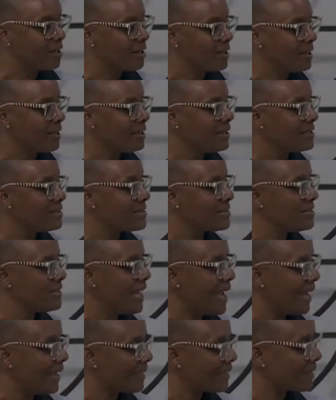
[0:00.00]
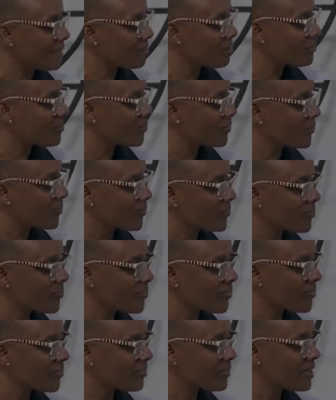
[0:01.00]
in his neck,
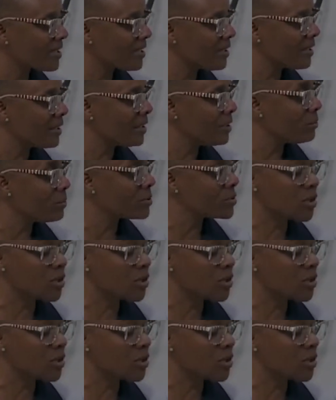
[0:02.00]
he was